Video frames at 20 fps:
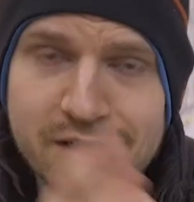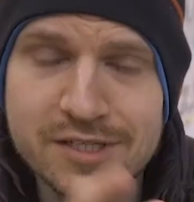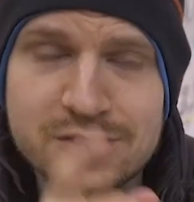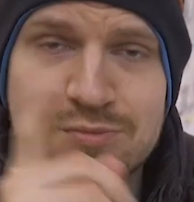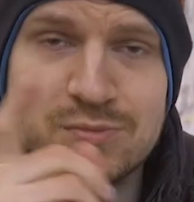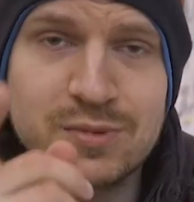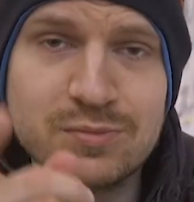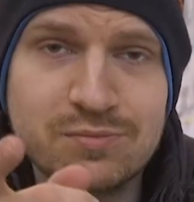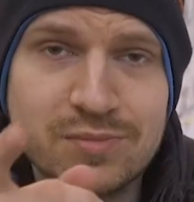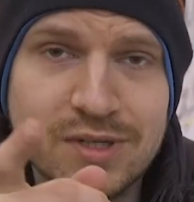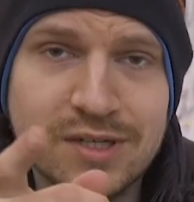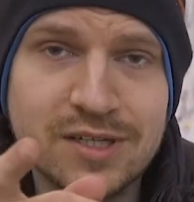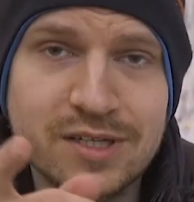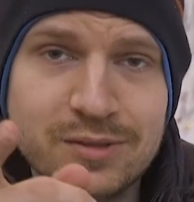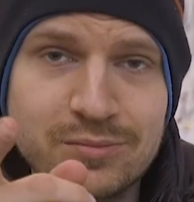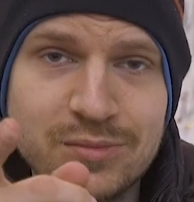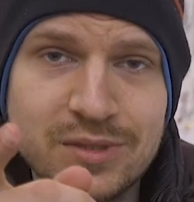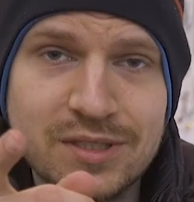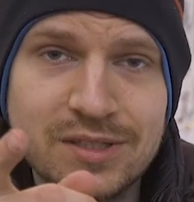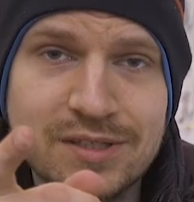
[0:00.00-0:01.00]
has been
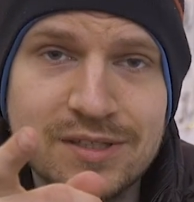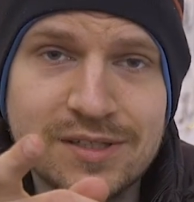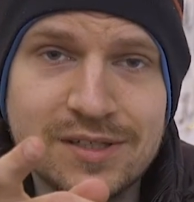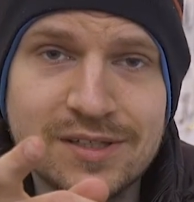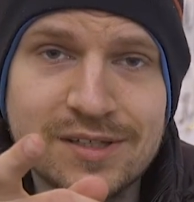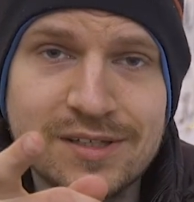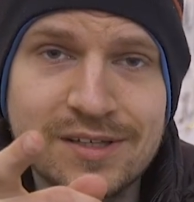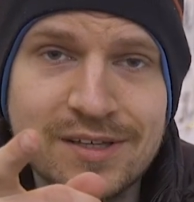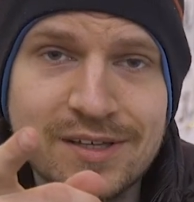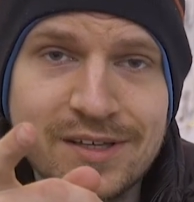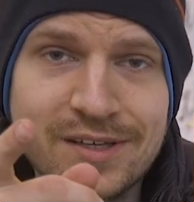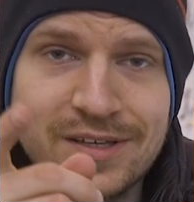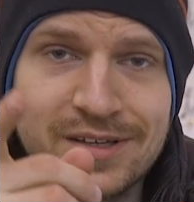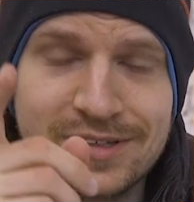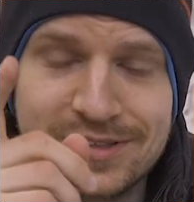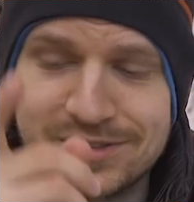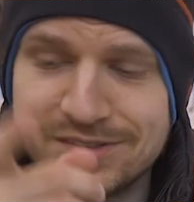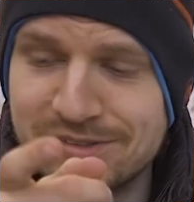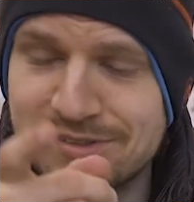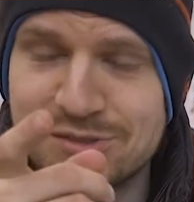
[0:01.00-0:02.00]
bugging me
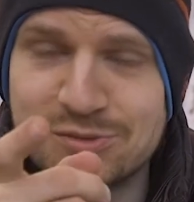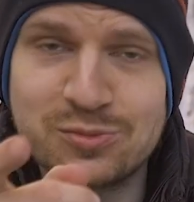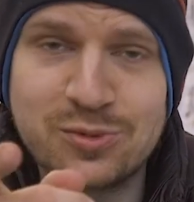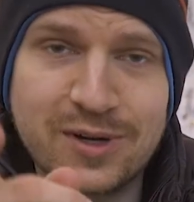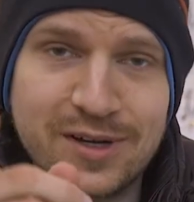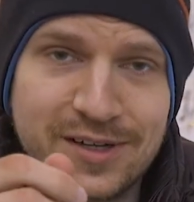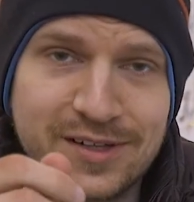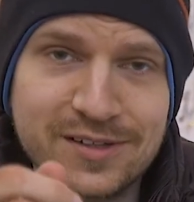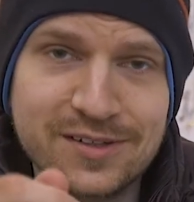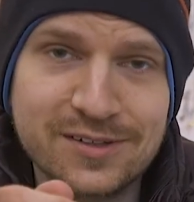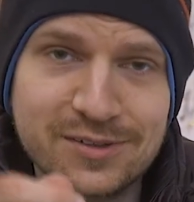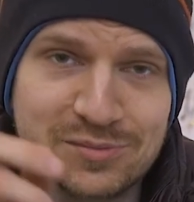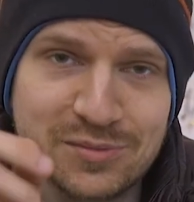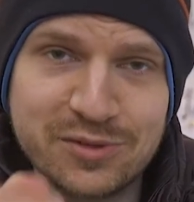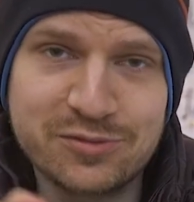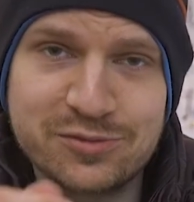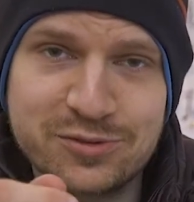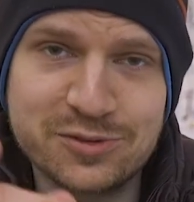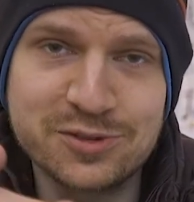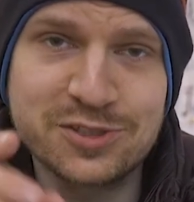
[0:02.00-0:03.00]
since a while on my
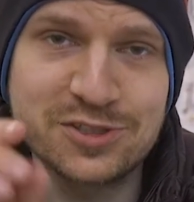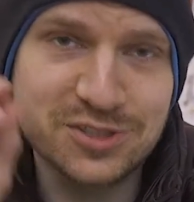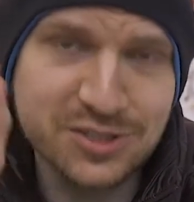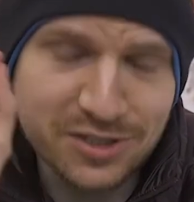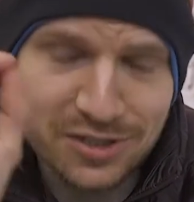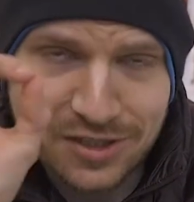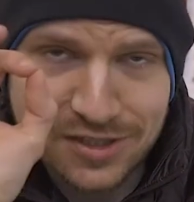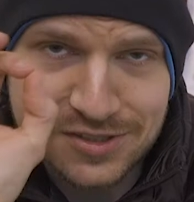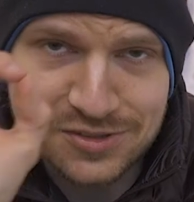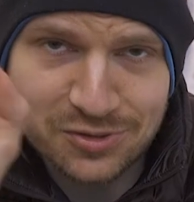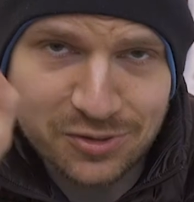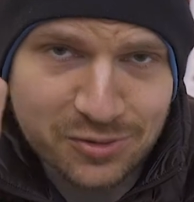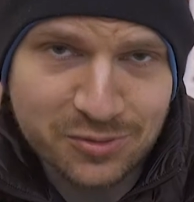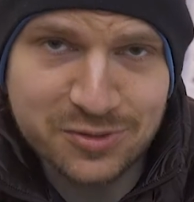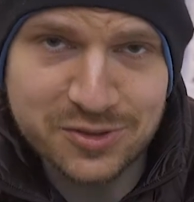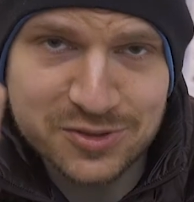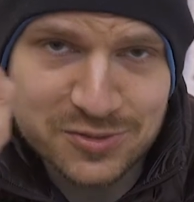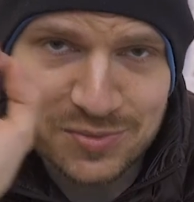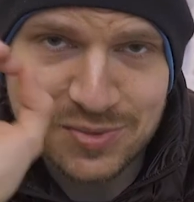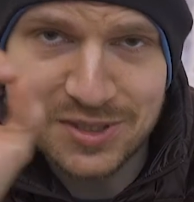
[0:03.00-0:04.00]
footage, there has
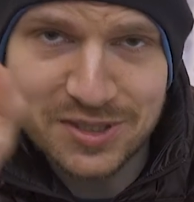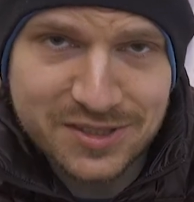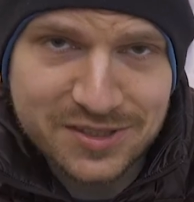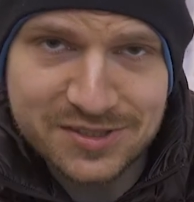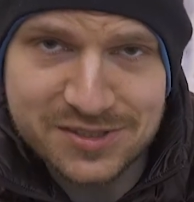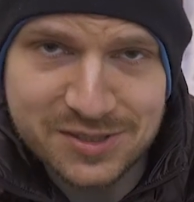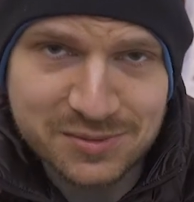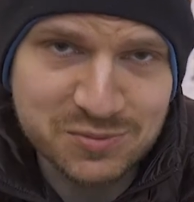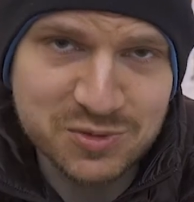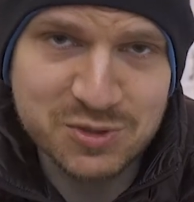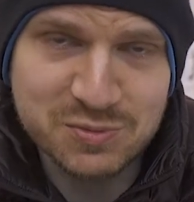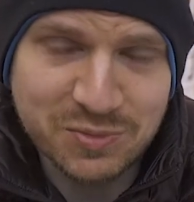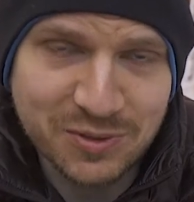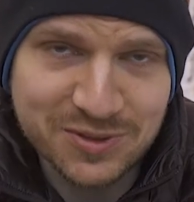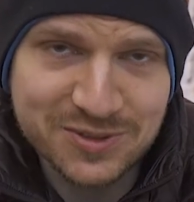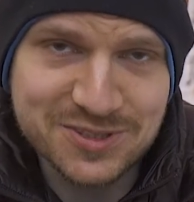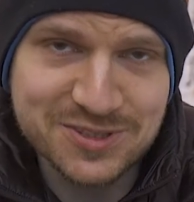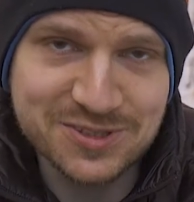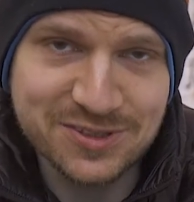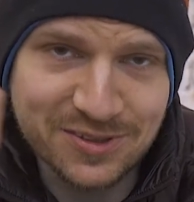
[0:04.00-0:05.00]
always been some
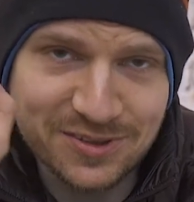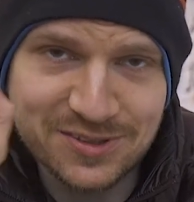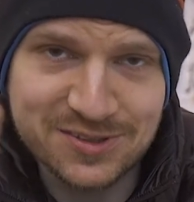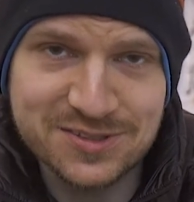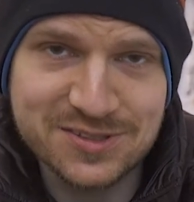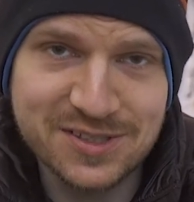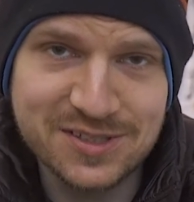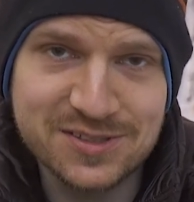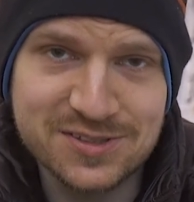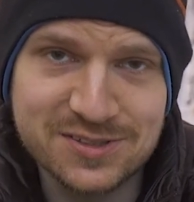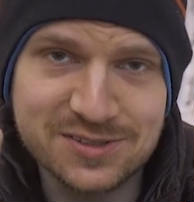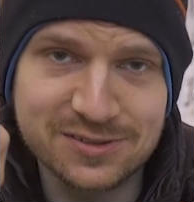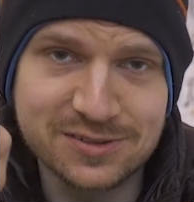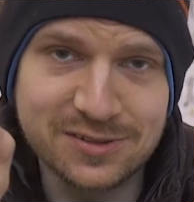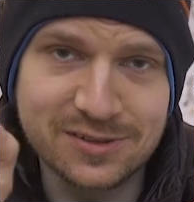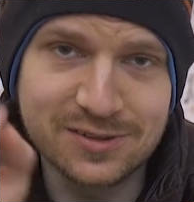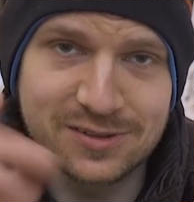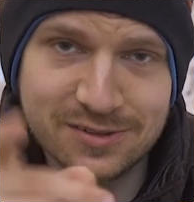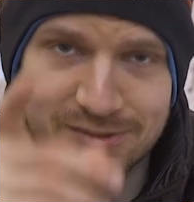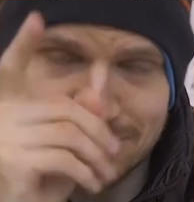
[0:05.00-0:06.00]
spots on the sensor,
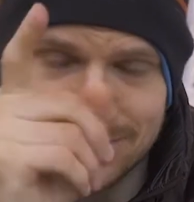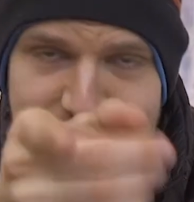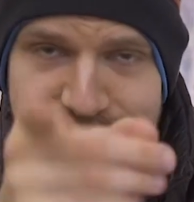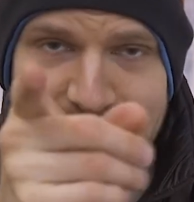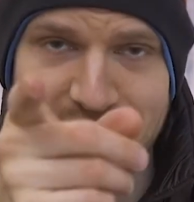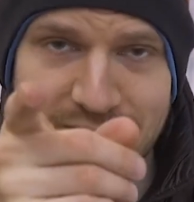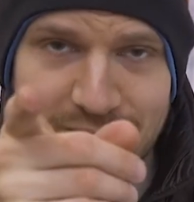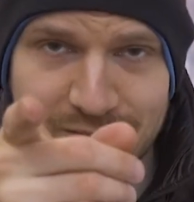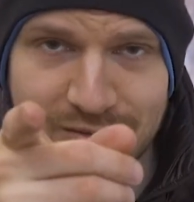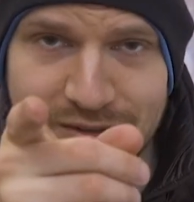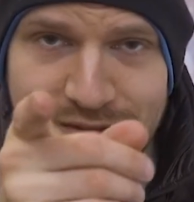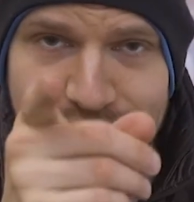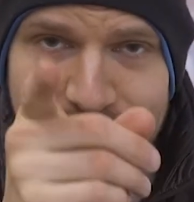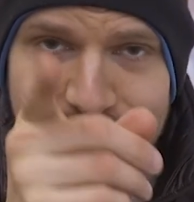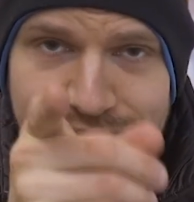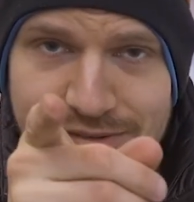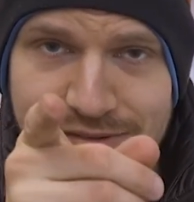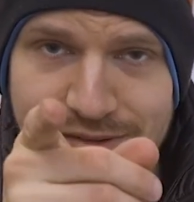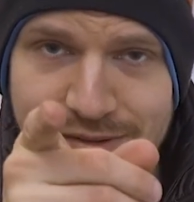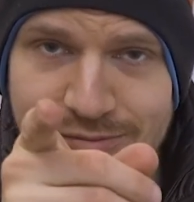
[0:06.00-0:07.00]
on this camera
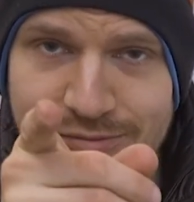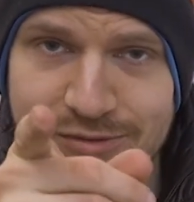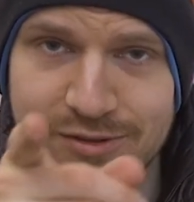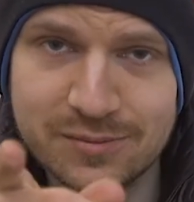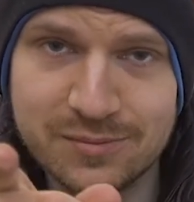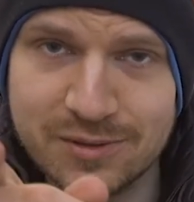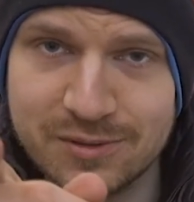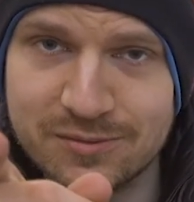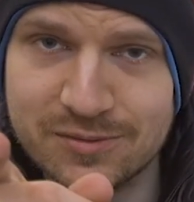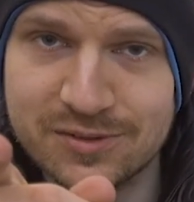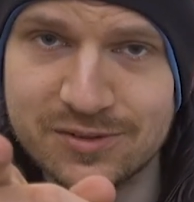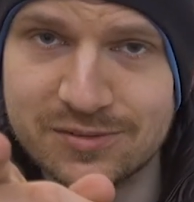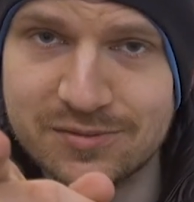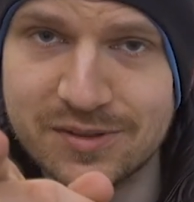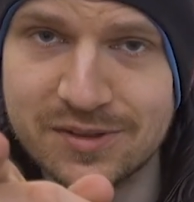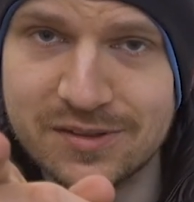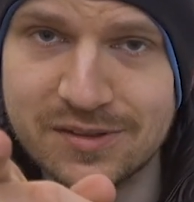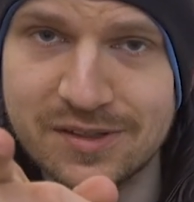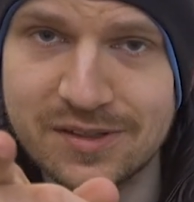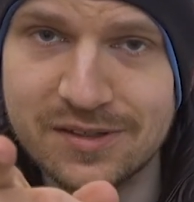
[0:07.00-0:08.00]
that I'm filming with
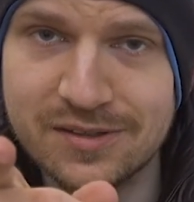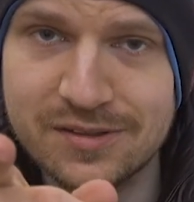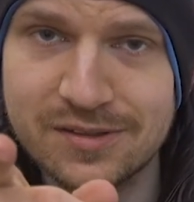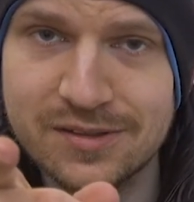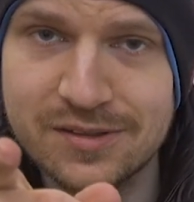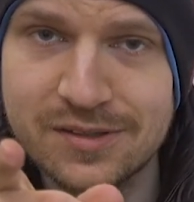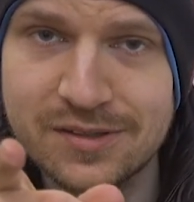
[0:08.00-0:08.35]
right now.